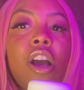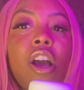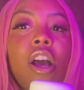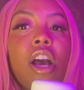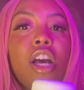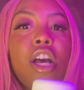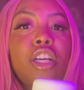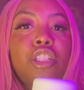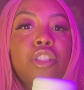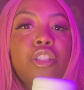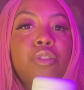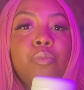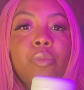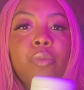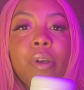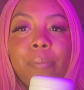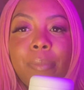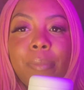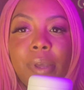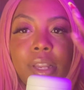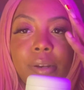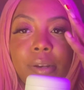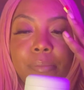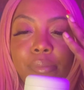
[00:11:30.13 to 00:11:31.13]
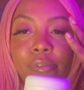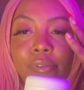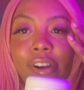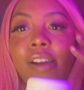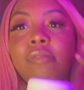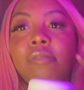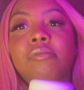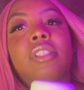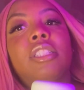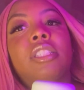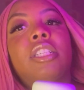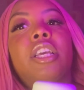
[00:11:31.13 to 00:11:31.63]
us women,
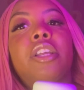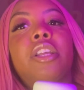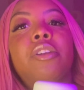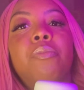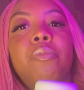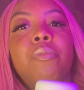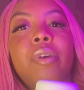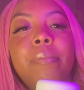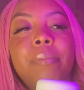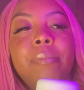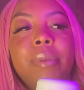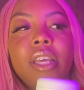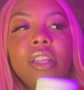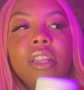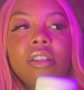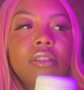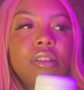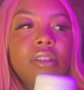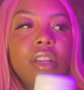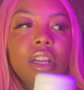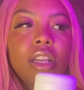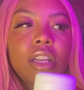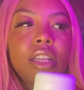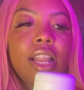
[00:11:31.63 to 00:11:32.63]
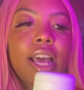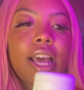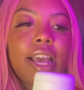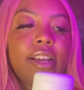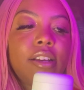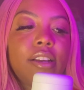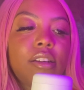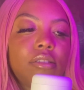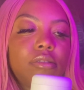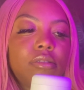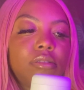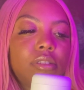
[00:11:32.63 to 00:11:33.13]
brown skin women,
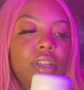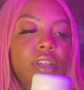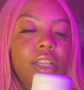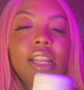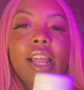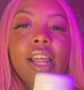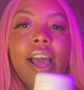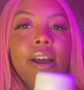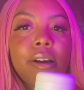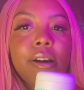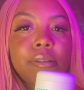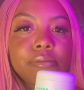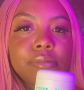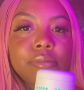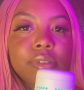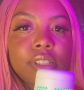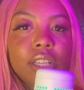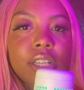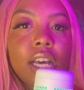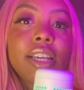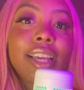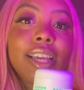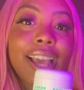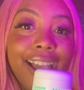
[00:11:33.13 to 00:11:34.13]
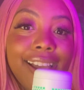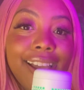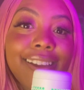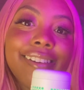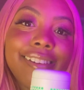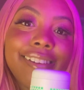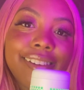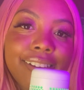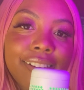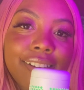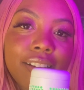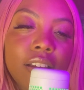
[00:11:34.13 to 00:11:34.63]
like clowns
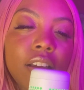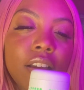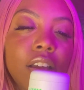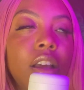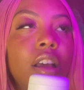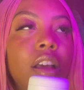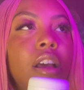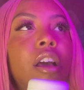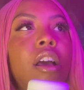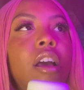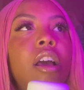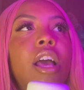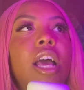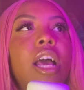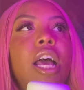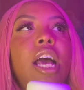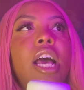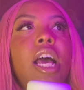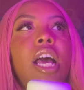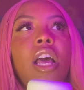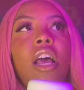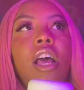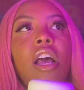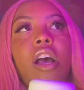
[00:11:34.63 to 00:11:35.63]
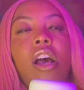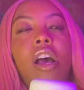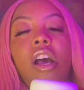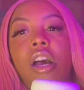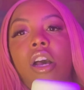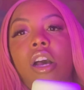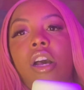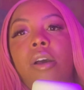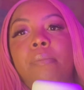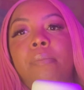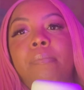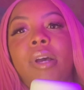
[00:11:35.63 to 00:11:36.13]
again.
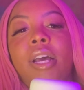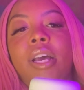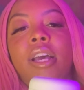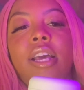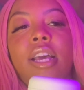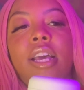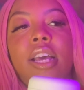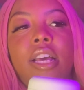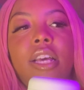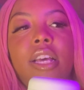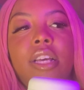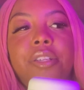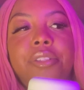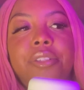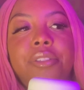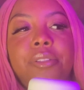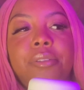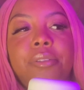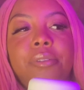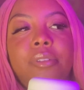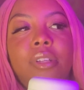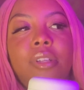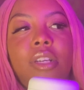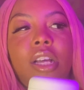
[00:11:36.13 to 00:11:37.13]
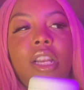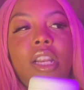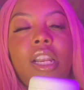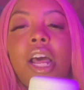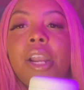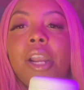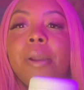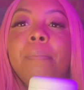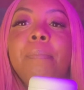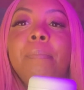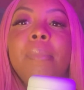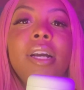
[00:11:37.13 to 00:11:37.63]
A
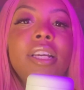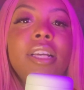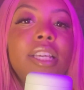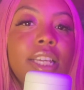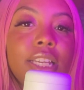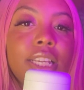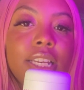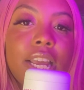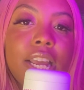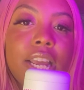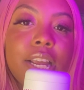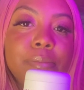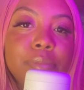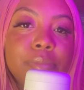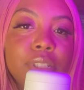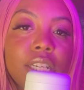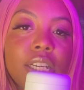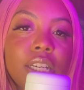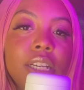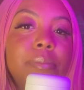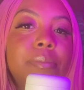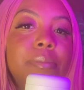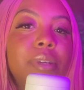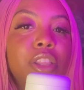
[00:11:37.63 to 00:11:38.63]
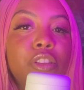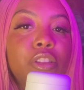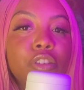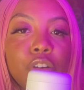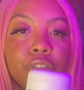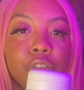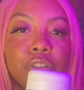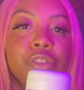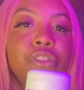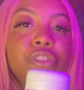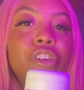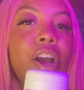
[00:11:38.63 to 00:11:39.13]
lot of monkey names are going to be
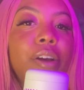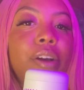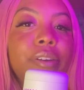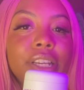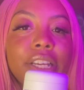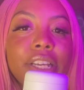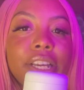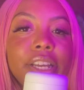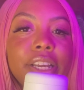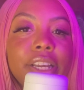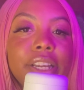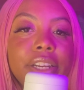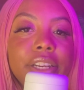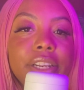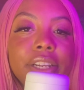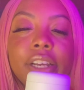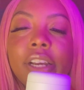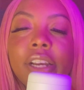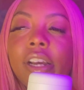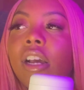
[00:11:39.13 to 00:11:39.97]
thrown around again.